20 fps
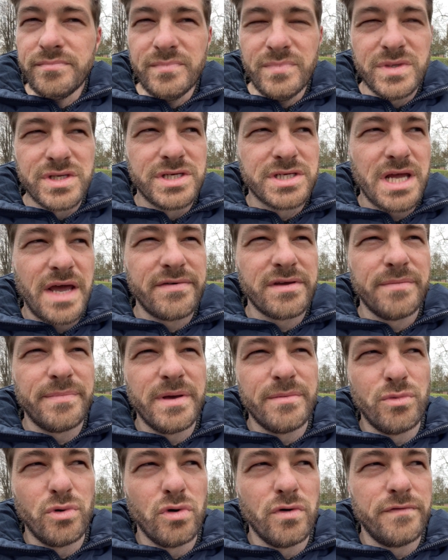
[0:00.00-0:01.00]
Just having a
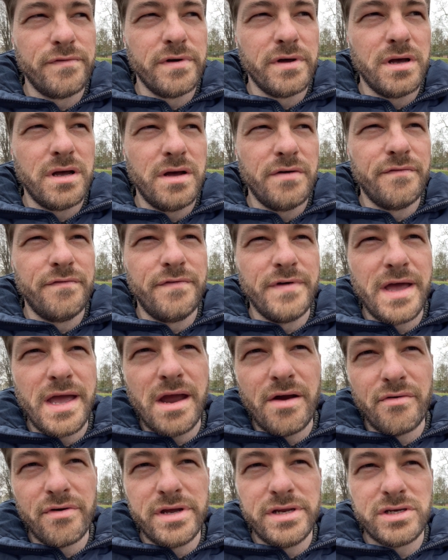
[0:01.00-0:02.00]
bit more of a
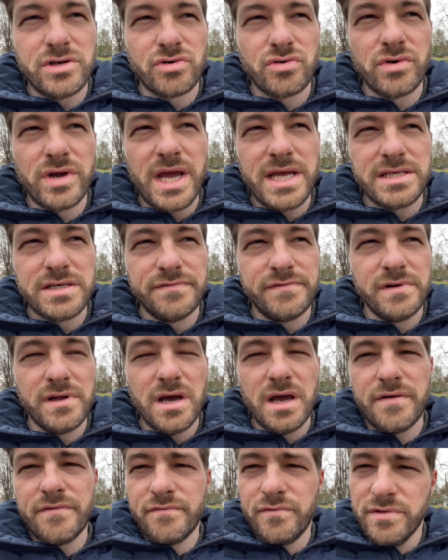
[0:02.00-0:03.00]
varied creative
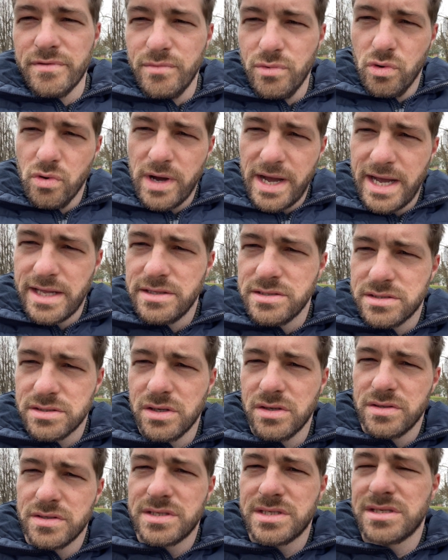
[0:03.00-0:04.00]
life with more
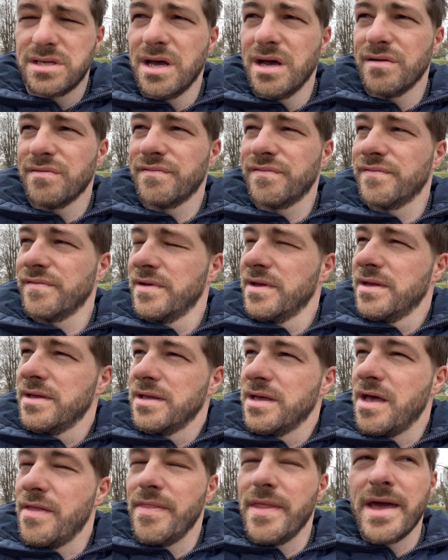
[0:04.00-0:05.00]
hands-on stuff.
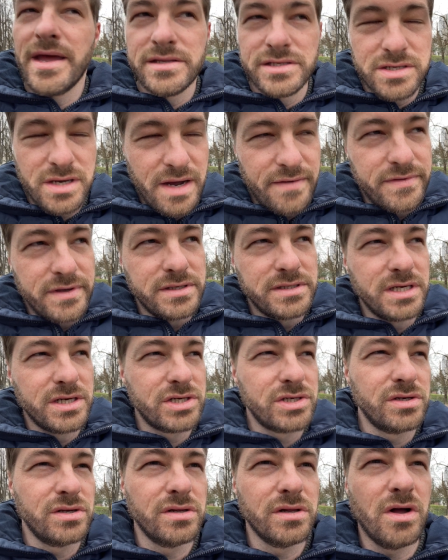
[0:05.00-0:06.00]
And then to have the
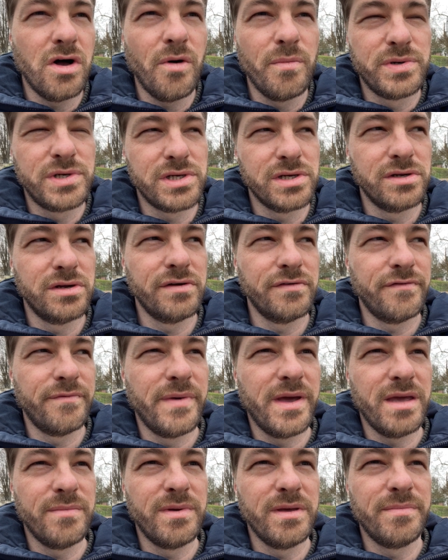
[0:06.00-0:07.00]
additional option of
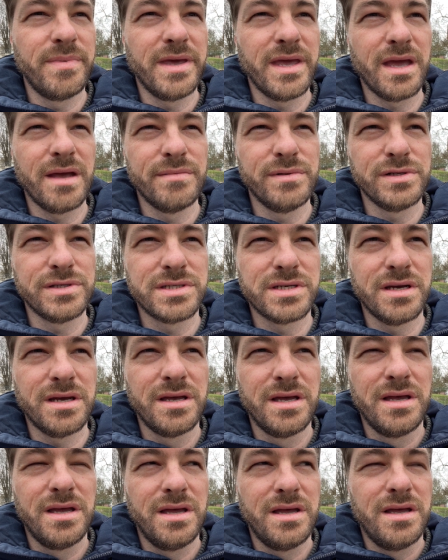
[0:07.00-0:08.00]
maybe being able to,
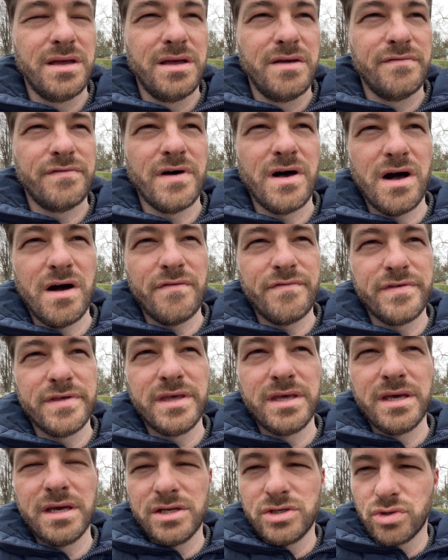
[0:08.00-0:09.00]
for half the
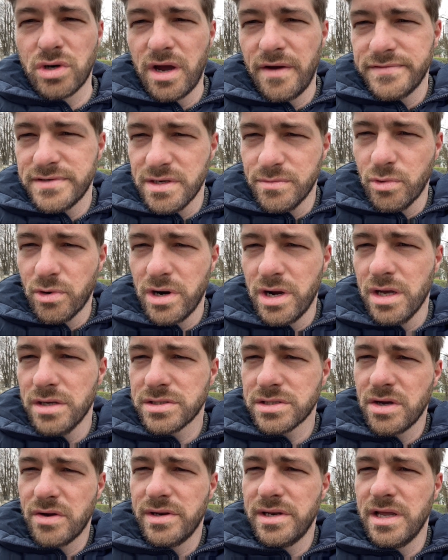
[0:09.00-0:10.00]
year, drive somewhere
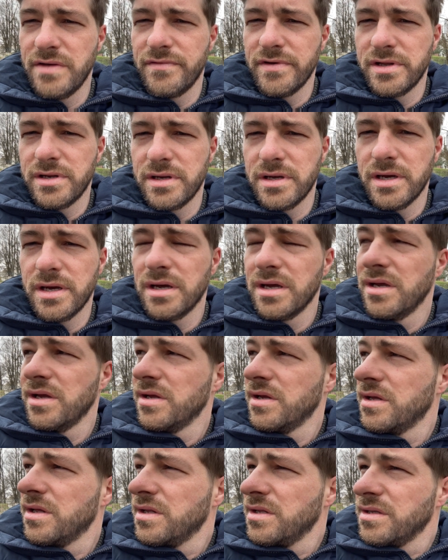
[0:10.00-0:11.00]
else, go and live in
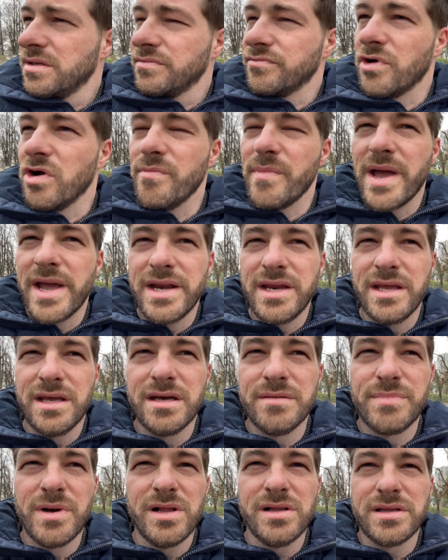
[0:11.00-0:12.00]

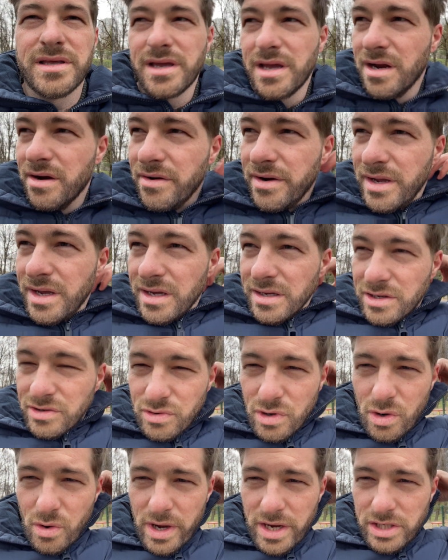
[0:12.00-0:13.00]
Romania, Bulgaria,
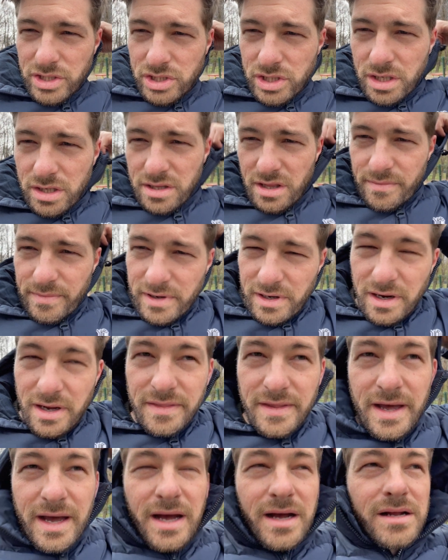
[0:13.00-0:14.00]
Croatia, something like
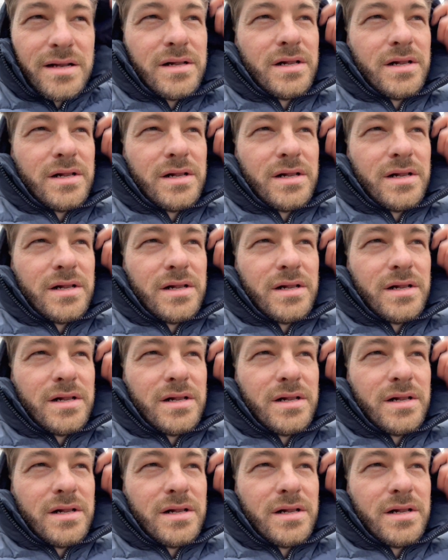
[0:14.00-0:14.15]
that.